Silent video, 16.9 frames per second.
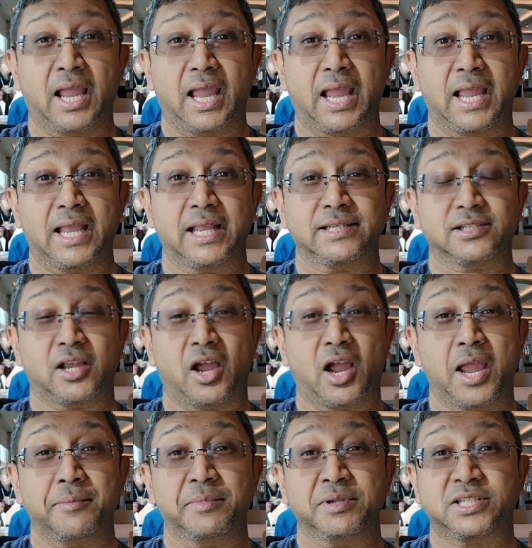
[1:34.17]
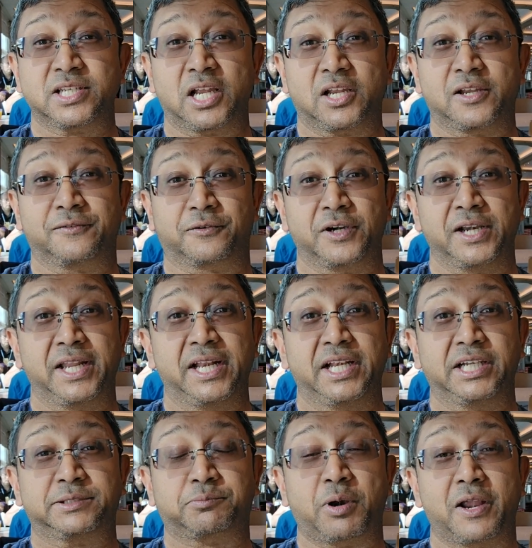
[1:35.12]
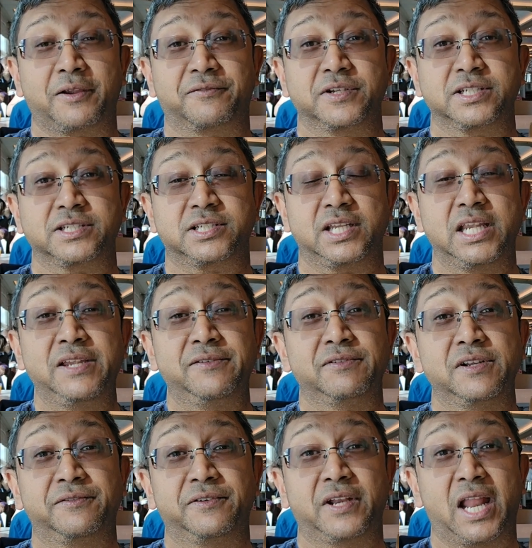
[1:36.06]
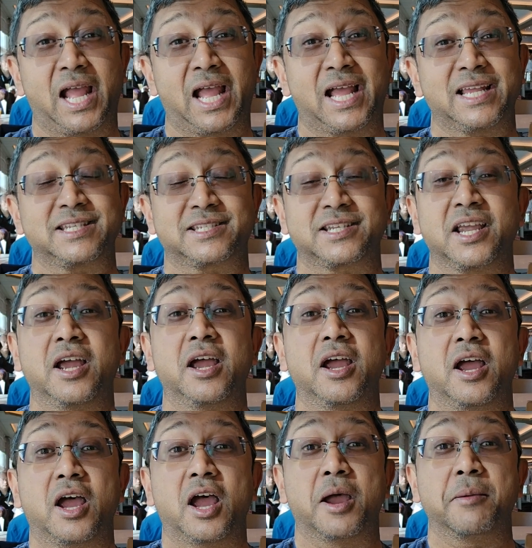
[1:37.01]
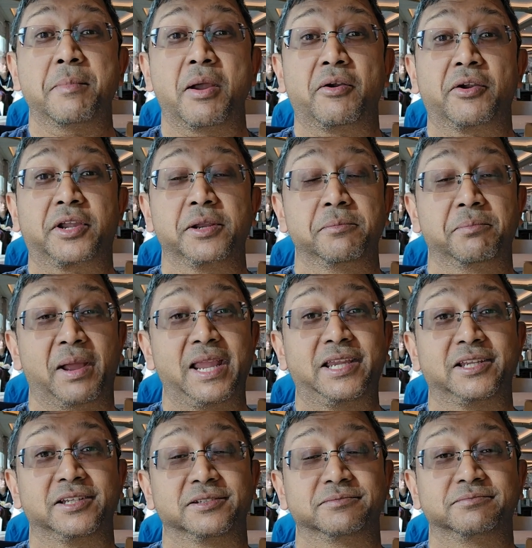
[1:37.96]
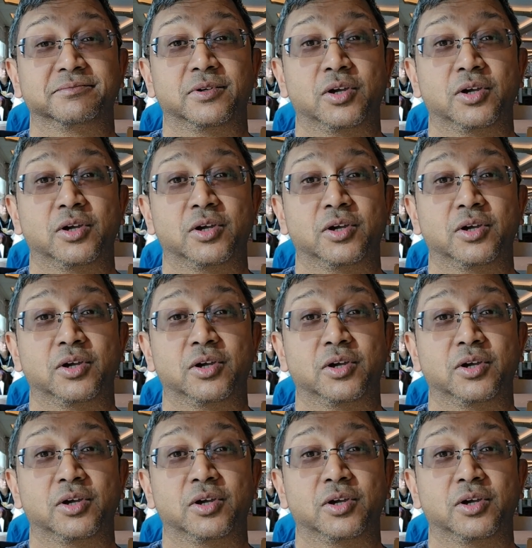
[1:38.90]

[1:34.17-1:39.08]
and I am a sucker for an English breakfast, even if it has American bacon,